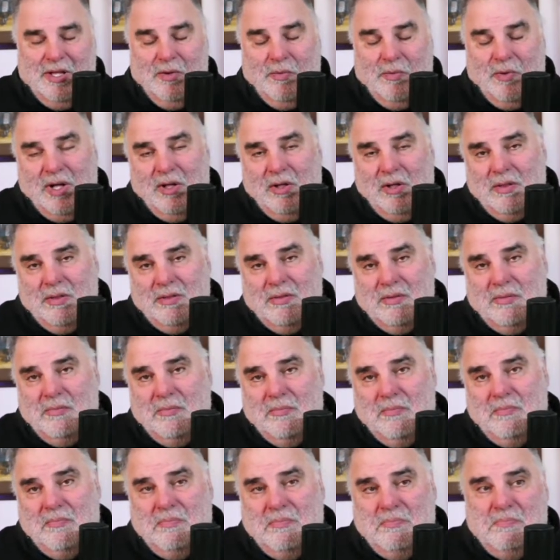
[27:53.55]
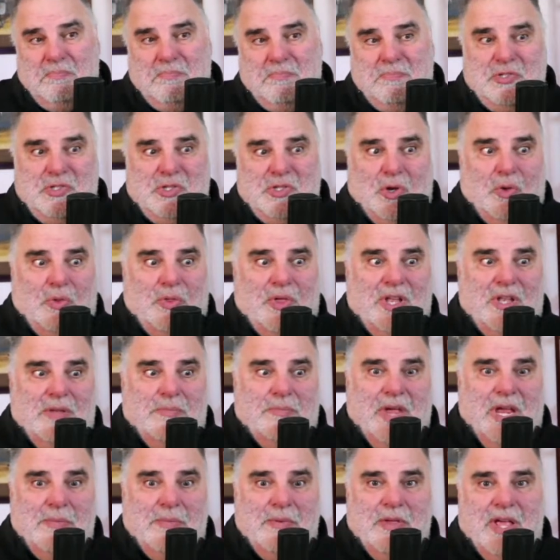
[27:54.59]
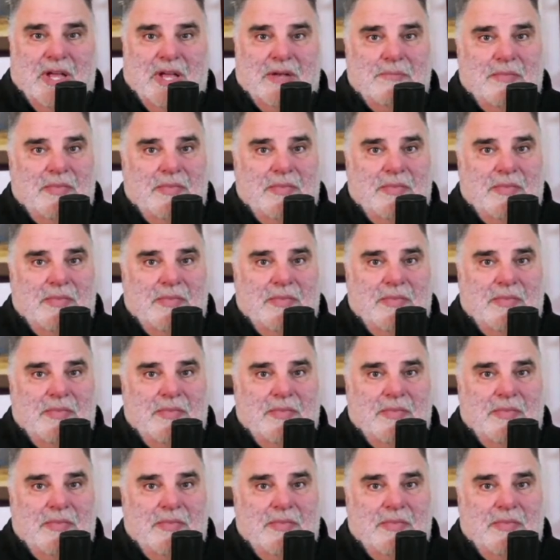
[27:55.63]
Well, so then maybe that